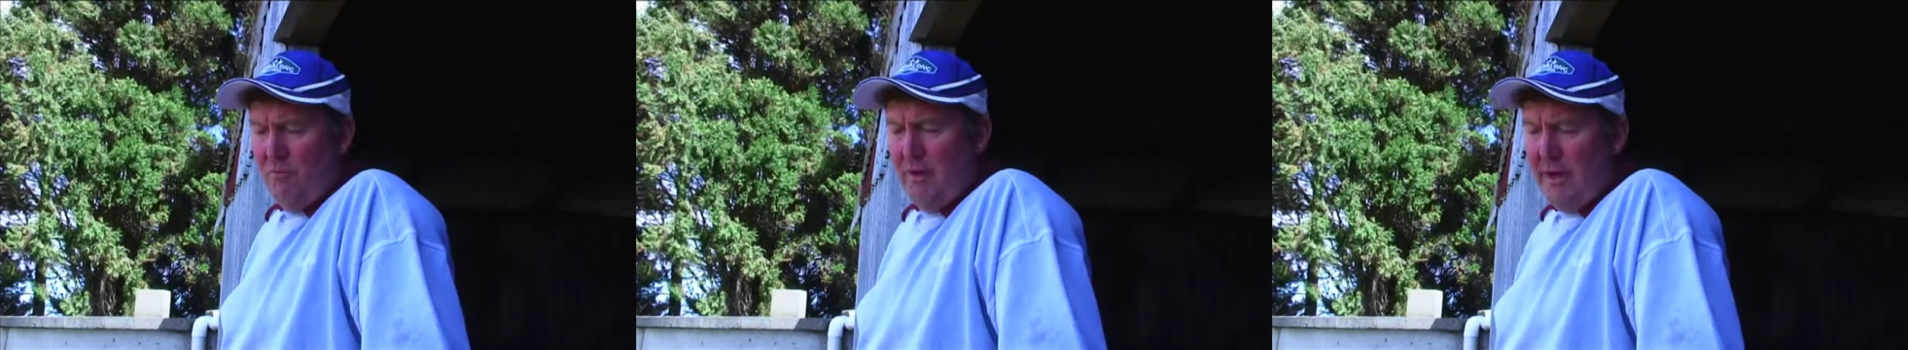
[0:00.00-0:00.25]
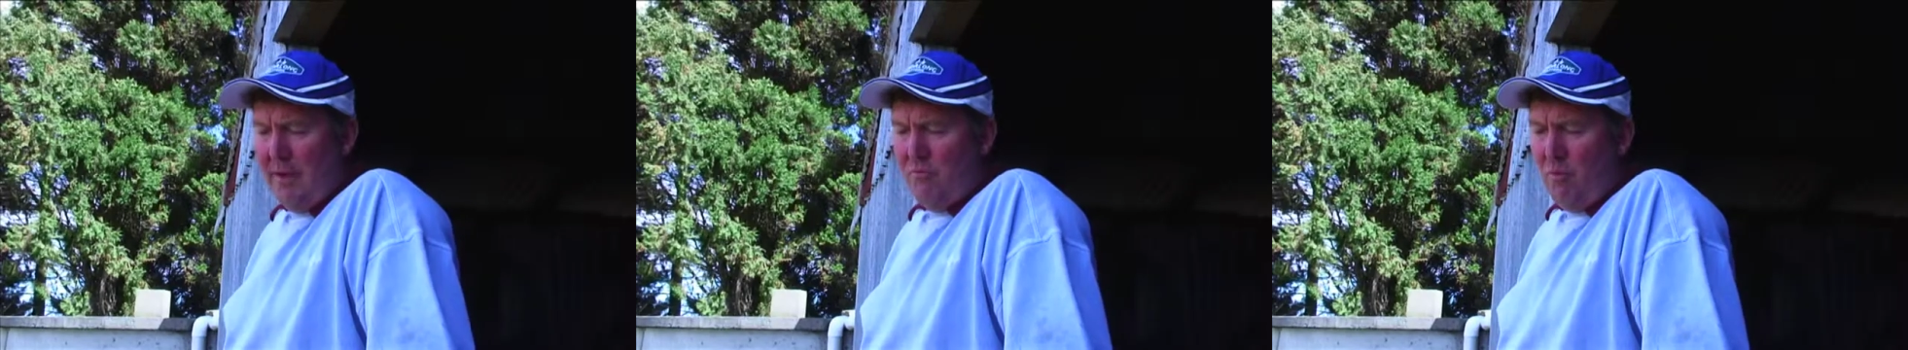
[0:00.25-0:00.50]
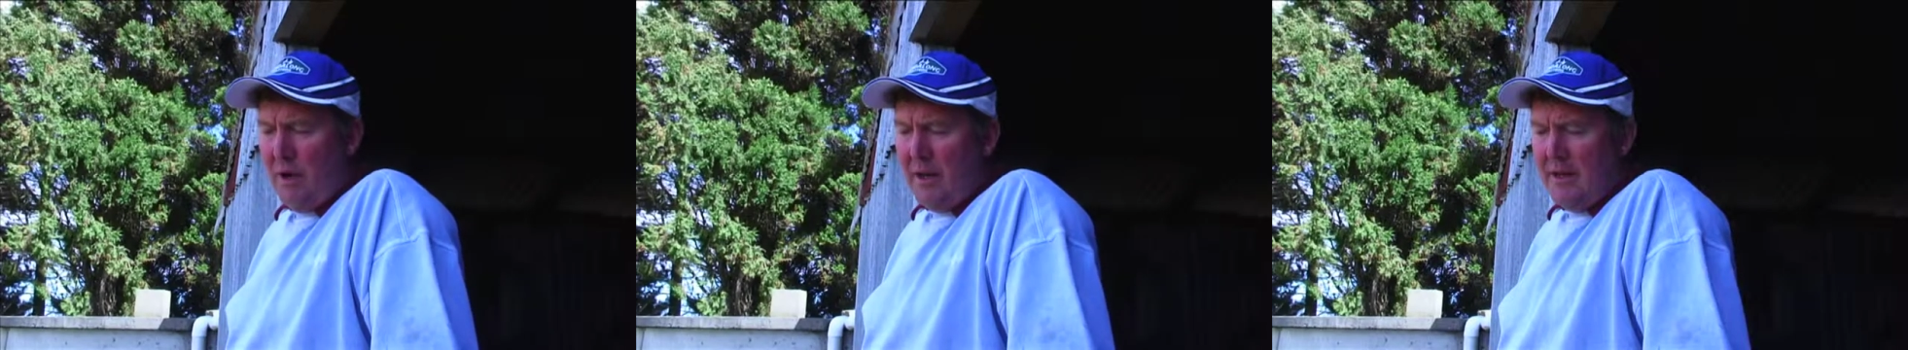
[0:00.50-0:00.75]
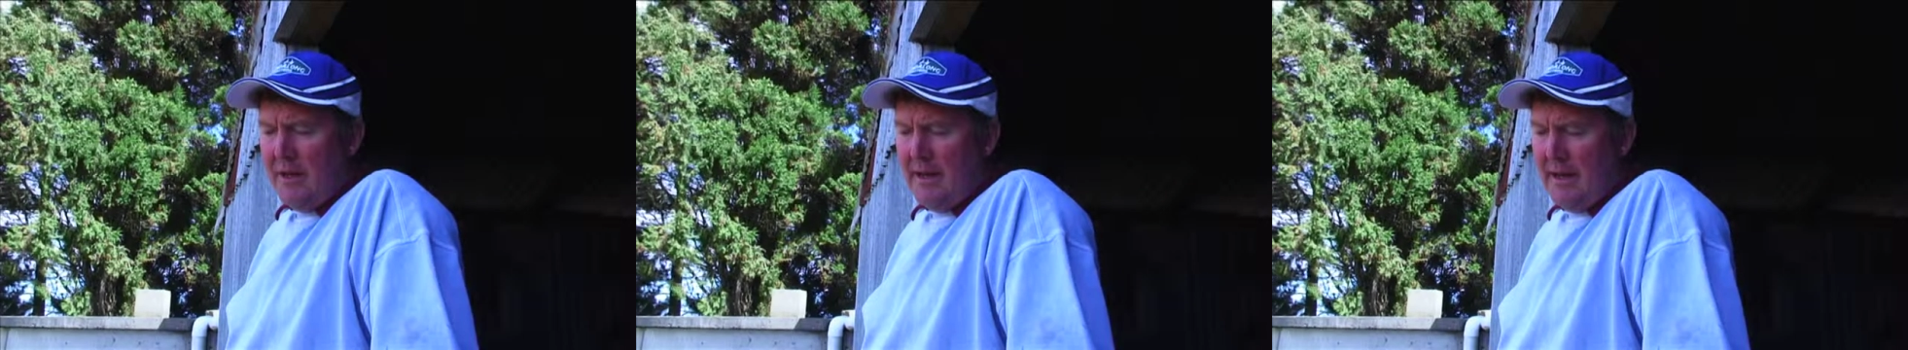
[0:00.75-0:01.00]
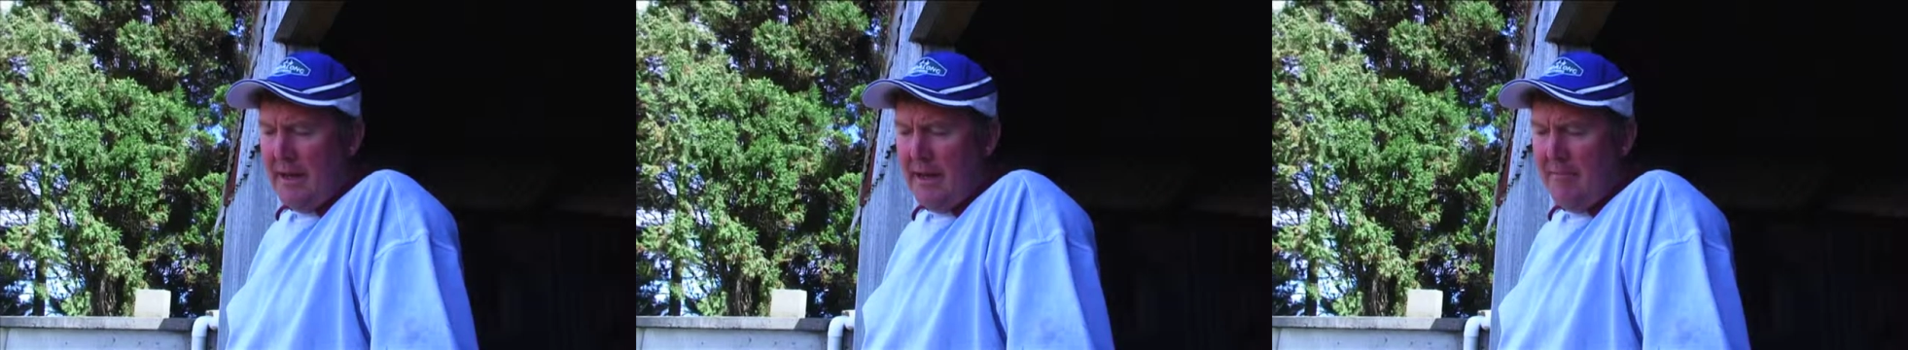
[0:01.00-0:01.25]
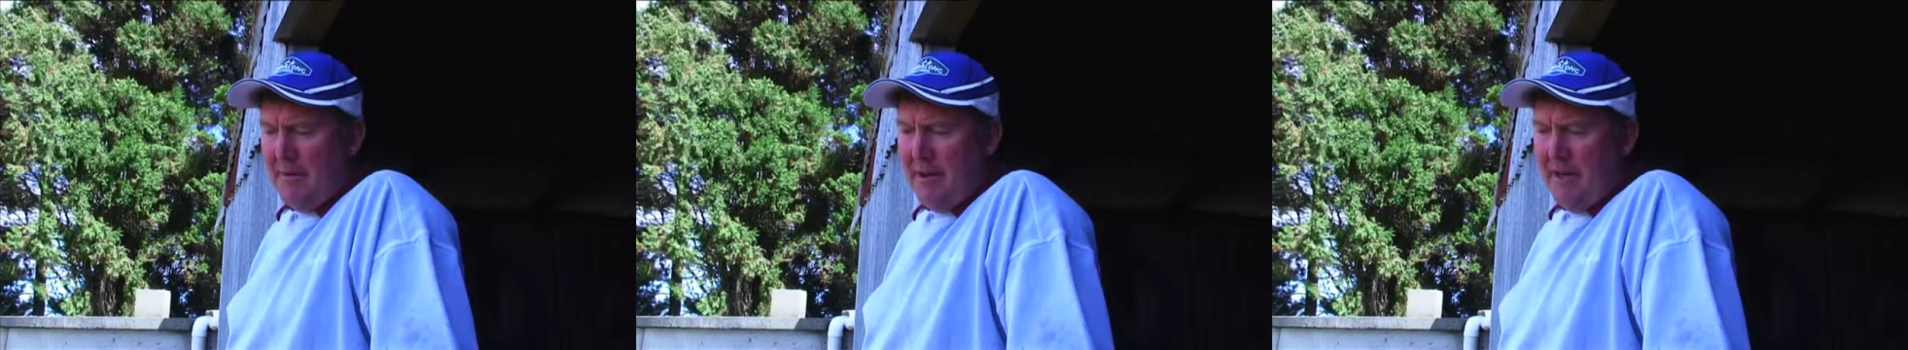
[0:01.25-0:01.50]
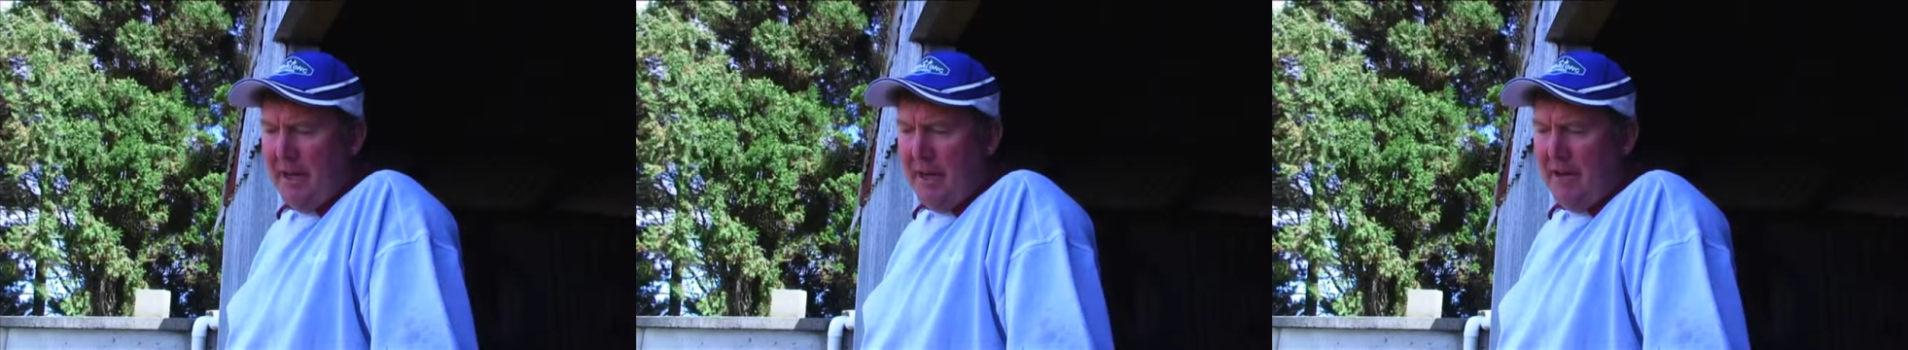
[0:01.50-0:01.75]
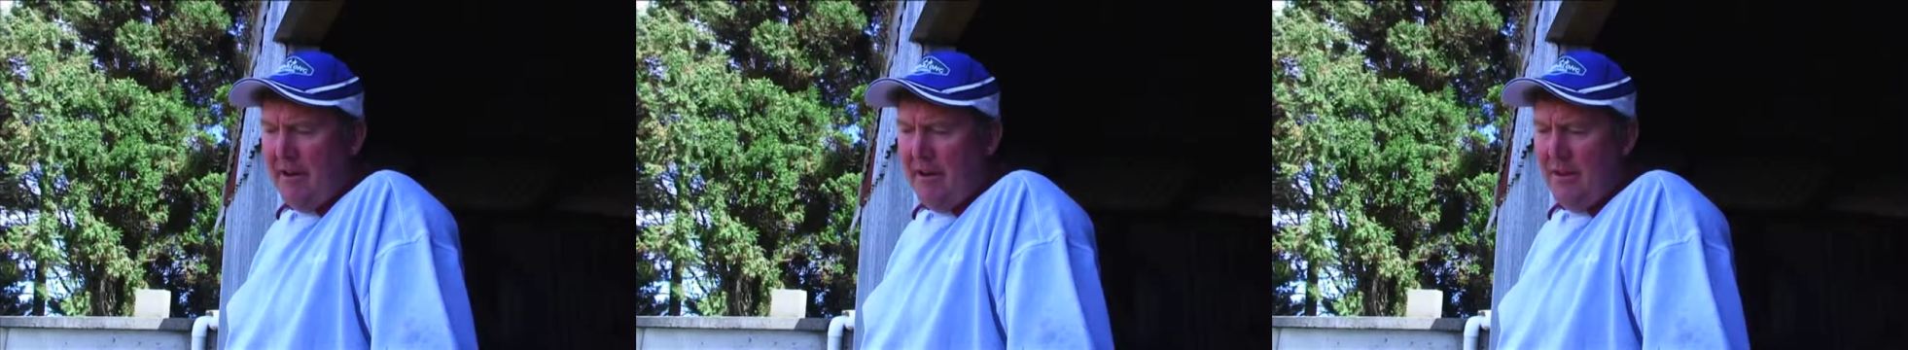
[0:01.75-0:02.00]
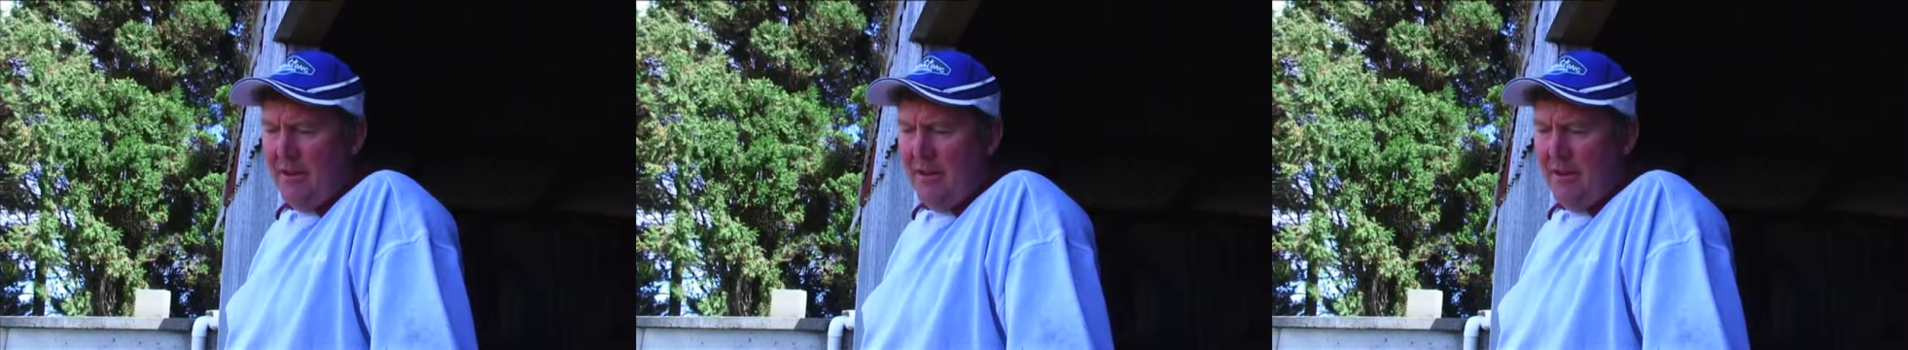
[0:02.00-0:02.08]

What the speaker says: We had one area